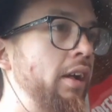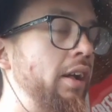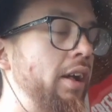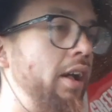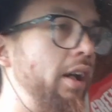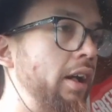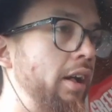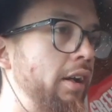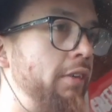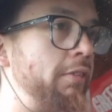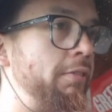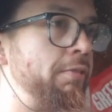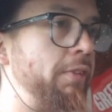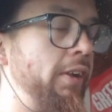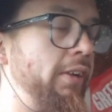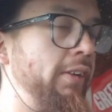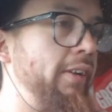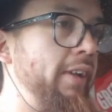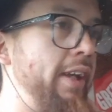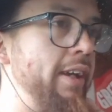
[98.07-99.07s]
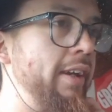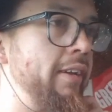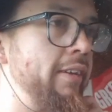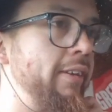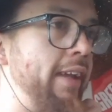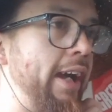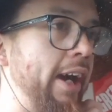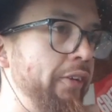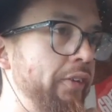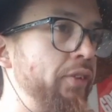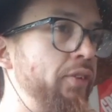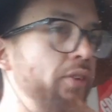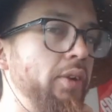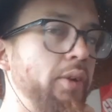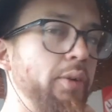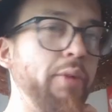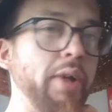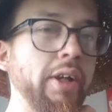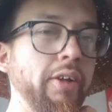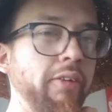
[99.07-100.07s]
a full-length
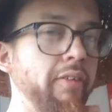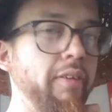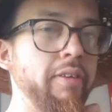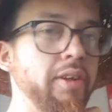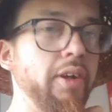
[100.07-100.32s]
outdoor rink with